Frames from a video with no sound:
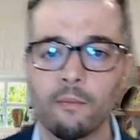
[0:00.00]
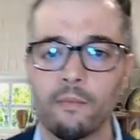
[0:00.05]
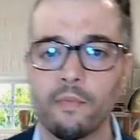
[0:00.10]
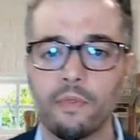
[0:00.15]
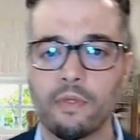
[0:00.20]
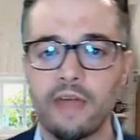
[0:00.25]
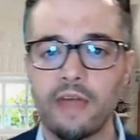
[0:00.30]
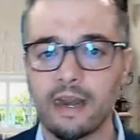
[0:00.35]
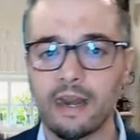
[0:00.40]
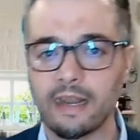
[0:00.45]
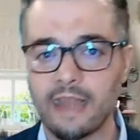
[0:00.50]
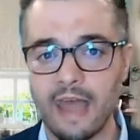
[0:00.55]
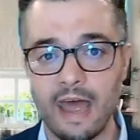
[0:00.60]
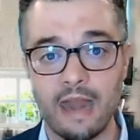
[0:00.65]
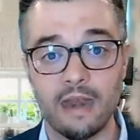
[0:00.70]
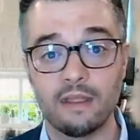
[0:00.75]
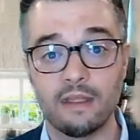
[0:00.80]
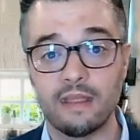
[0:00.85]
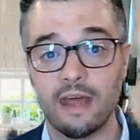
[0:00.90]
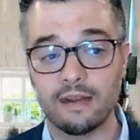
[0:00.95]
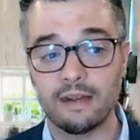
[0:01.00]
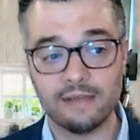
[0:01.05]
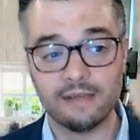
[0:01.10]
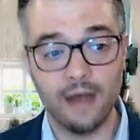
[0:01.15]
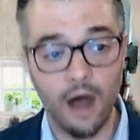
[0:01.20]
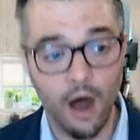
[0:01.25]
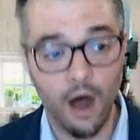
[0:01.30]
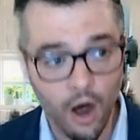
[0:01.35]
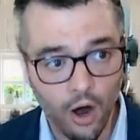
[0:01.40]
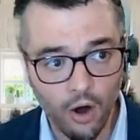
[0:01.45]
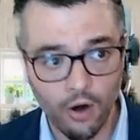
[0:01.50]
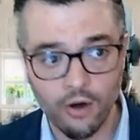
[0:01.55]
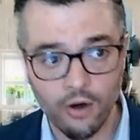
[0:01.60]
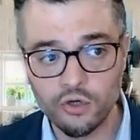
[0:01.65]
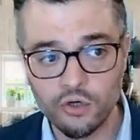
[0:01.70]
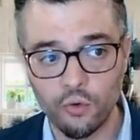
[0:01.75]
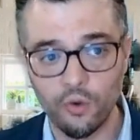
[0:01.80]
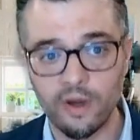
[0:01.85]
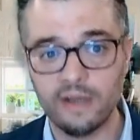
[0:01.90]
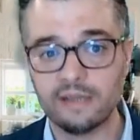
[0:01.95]
that it's our
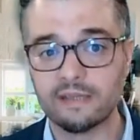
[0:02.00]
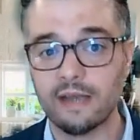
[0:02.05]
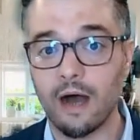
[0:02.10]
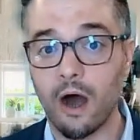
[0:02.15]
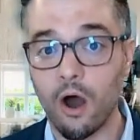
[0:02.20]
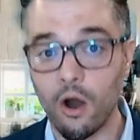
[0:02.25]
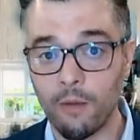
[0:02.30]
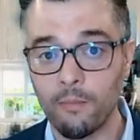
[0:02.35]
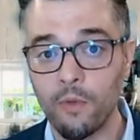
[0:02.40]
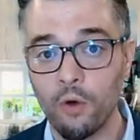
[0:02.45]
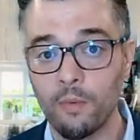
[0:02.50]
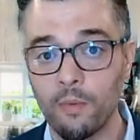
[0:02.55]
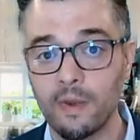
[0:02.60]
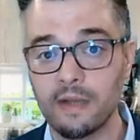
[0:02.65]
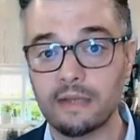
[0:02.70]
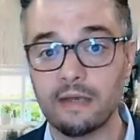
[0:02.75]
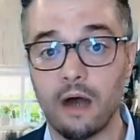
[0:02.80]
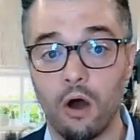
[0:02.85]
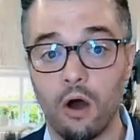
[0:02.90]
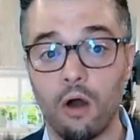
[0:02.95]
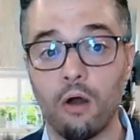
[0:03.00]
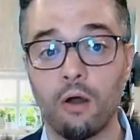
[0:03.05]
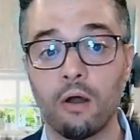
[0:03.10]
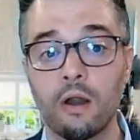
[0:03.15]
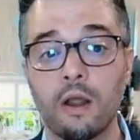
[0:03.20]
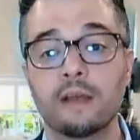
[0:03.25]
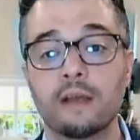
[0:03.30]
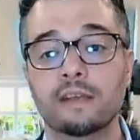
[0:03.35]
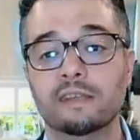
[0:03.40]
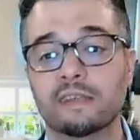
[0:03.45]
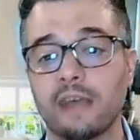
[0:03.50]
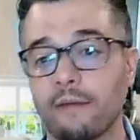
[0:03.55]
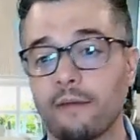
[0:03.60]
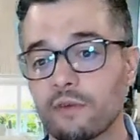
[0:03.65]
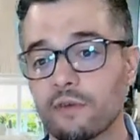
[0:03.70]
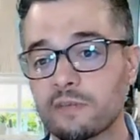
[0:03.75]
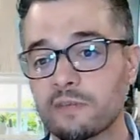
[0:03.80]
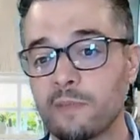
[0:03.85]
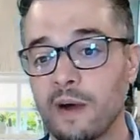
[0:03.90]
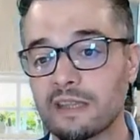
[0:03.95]
choice, our moment, our set of
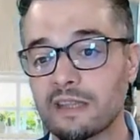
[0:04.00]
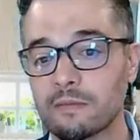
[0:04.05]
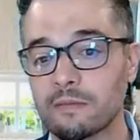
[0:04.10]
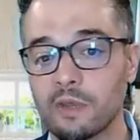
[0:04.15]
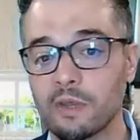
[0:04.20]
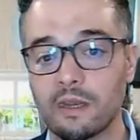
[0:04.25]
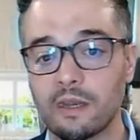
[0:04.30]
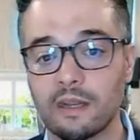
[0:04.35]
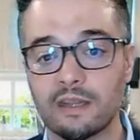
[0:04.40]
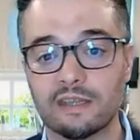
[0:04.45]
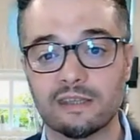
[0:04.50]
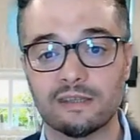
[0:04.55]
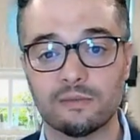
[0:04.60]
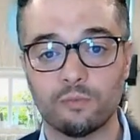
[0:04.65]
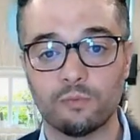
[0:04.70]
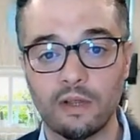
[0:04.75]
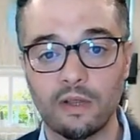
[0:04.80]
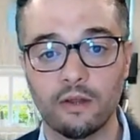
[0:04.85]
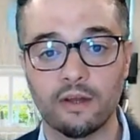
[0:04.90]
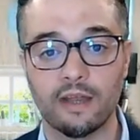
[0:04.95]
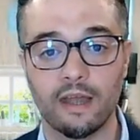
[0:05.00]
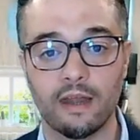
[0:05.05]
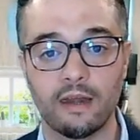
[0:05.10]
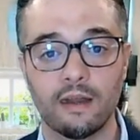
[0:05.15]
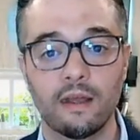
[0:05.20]
responsibilities as we look at